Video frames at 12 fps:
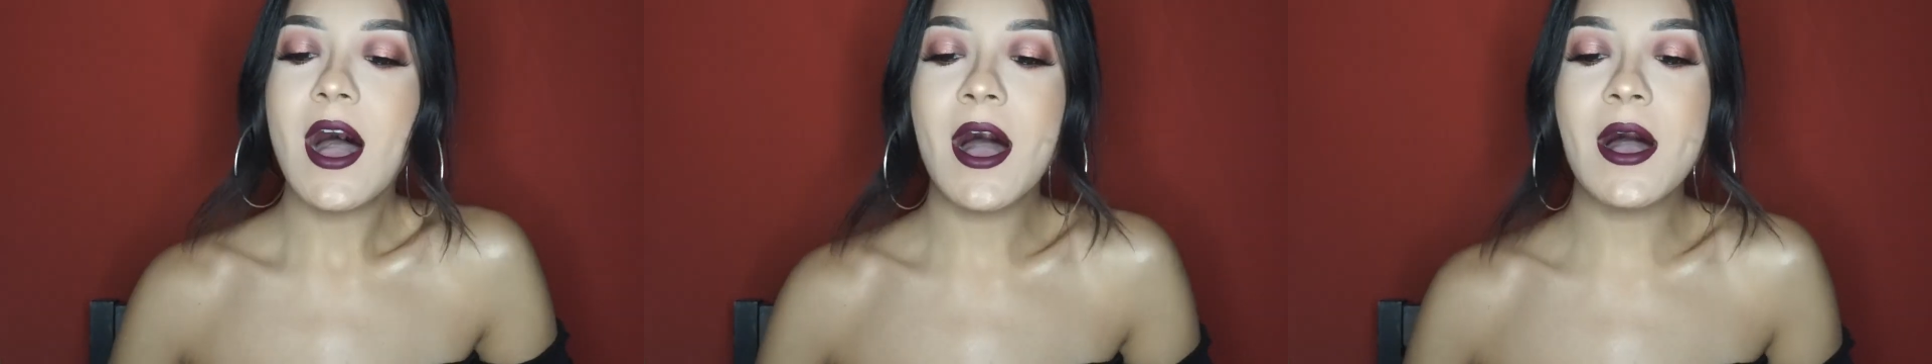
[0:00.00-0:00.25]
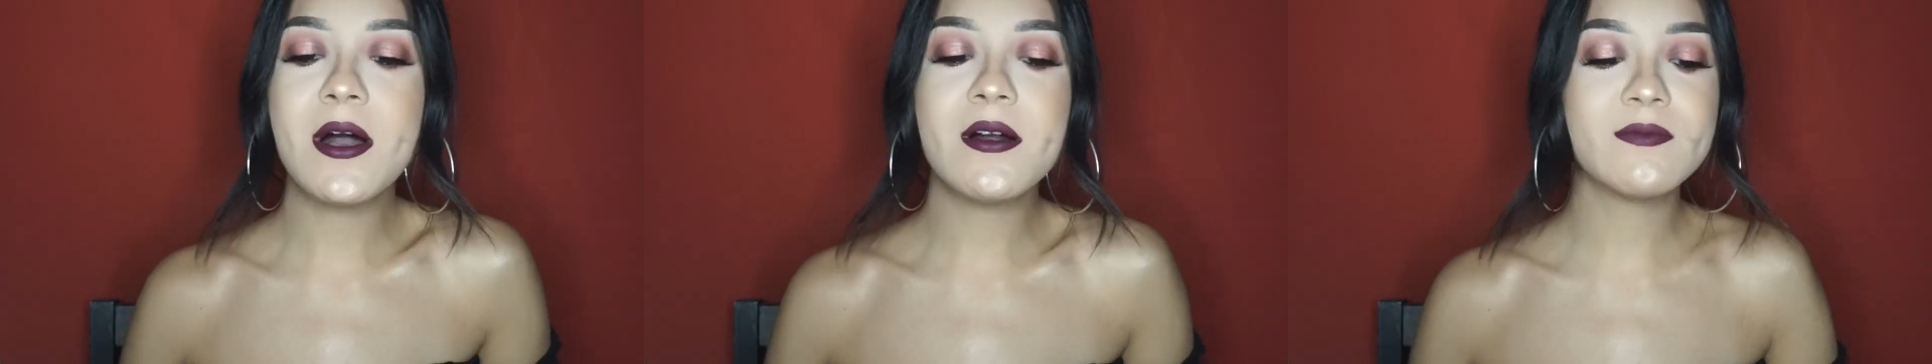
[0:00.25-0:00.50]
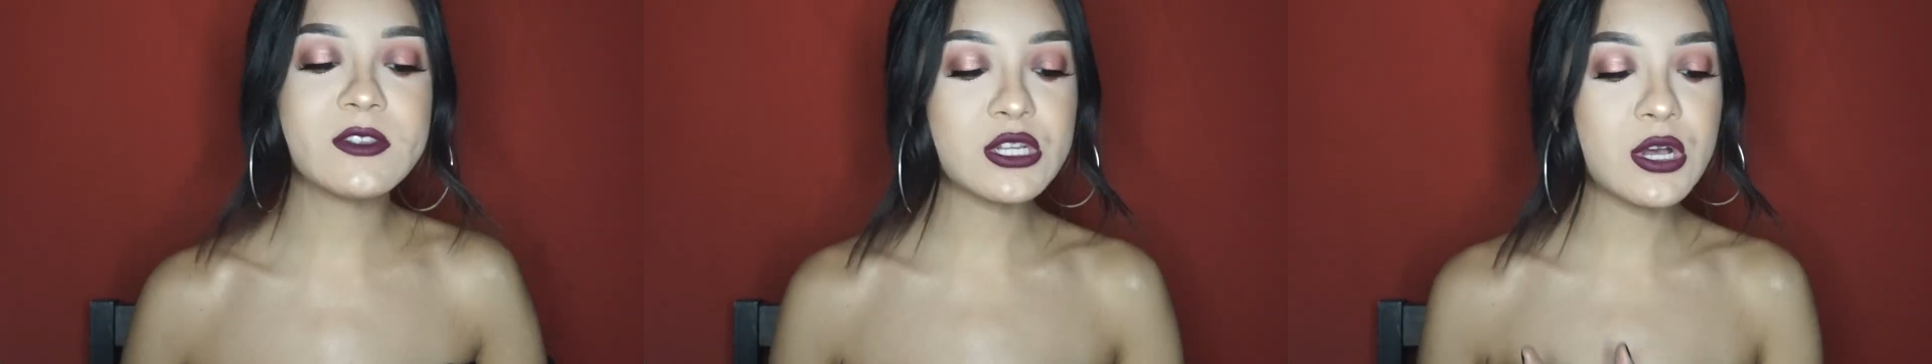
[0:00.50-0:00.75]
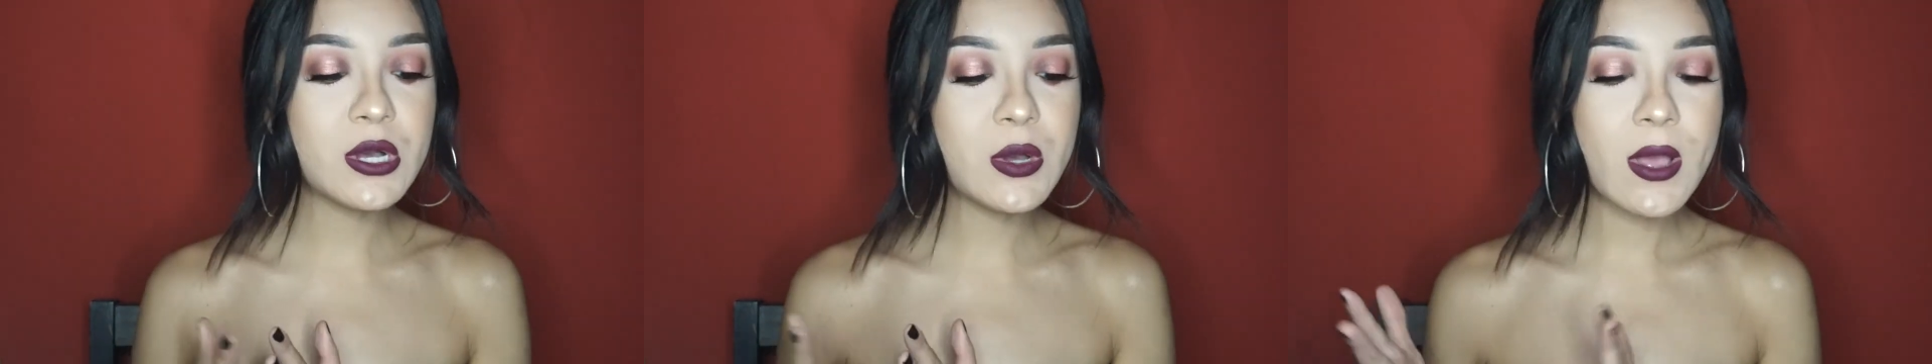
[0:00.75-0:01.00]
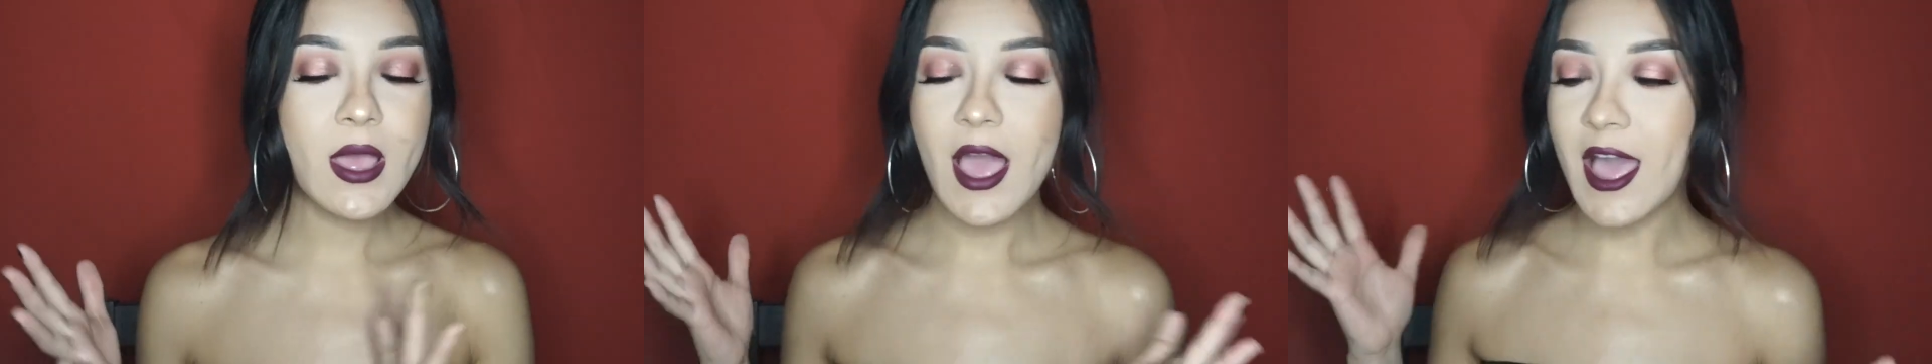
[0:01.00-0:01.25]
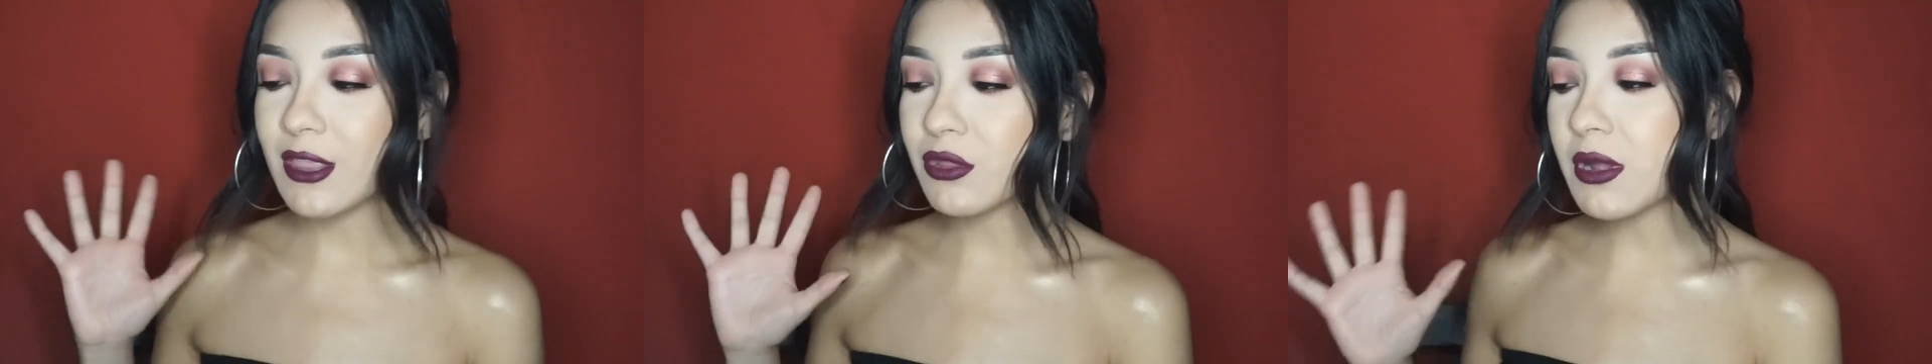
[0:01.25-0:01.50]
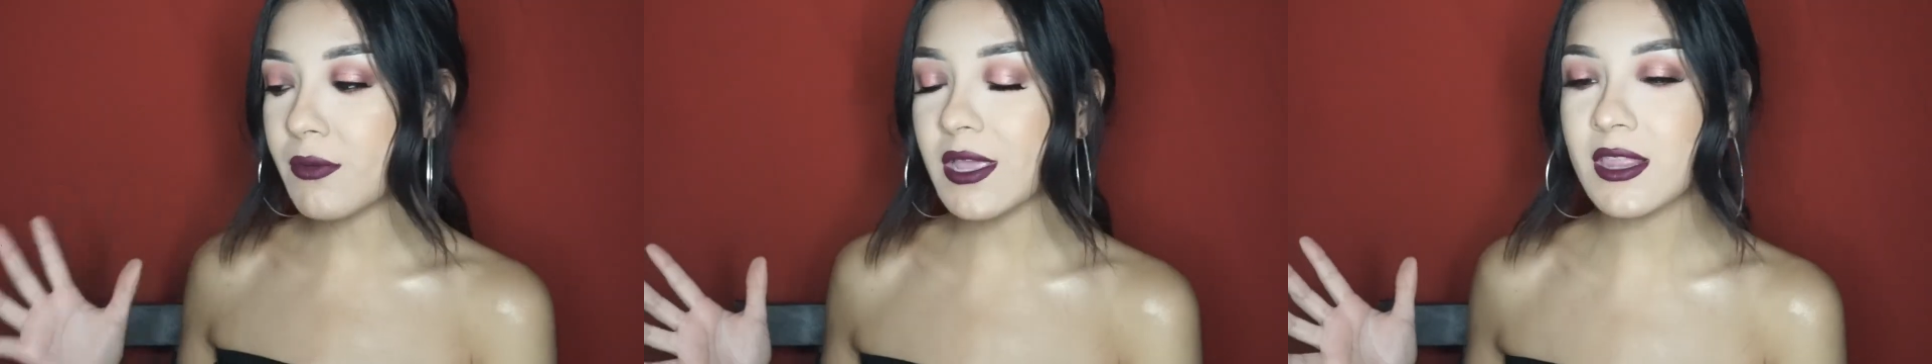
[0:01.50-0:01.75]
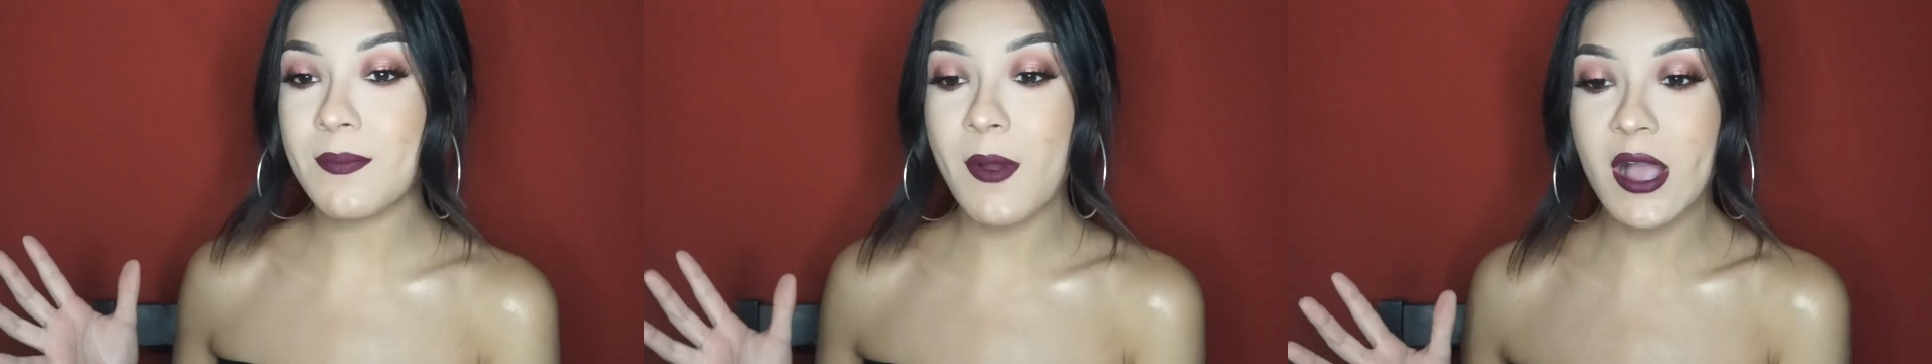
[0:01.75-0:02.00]
um, so i threw
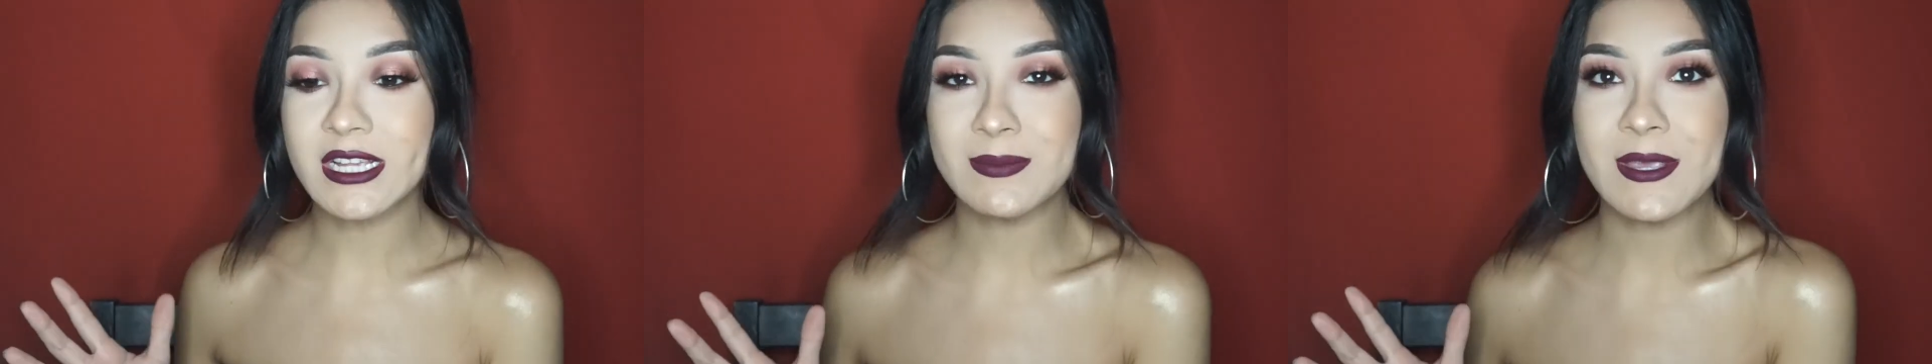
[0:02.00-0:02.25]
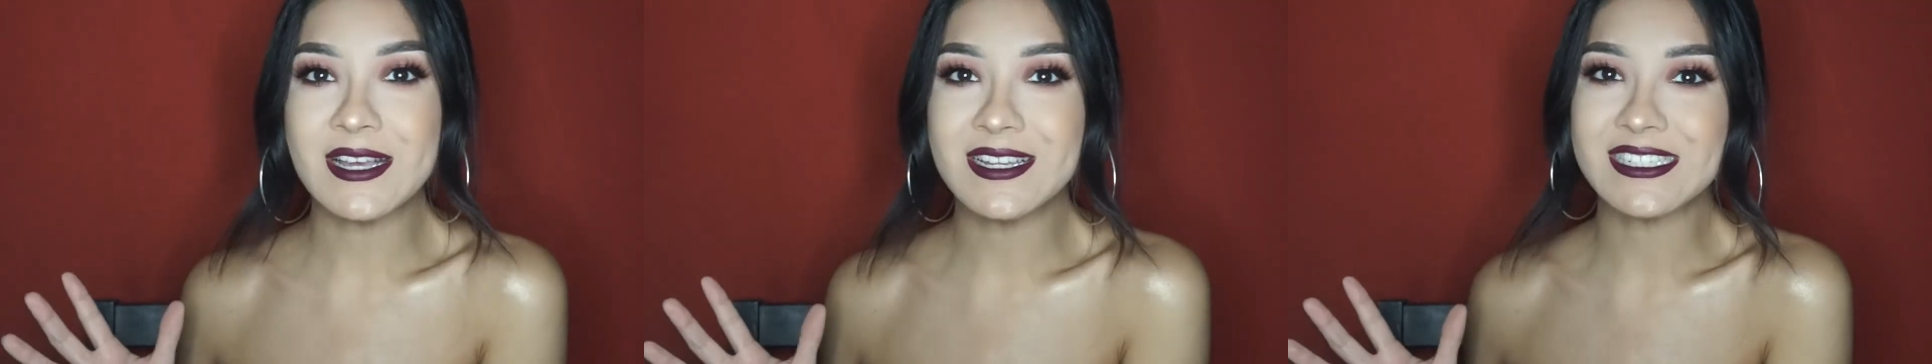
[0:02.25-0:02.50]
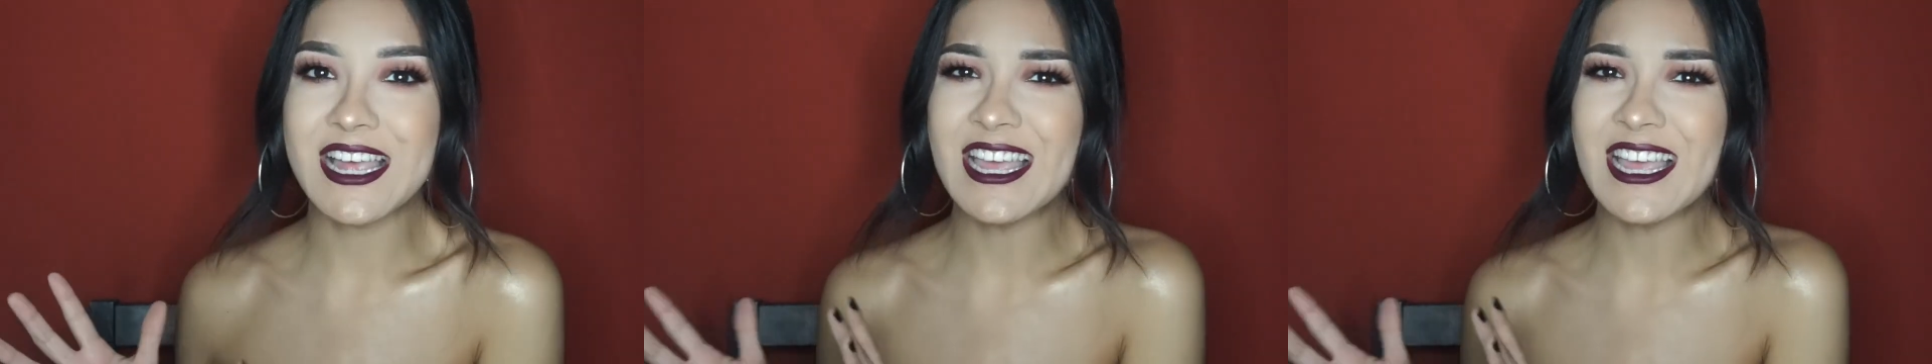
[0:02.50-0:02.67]
away the box because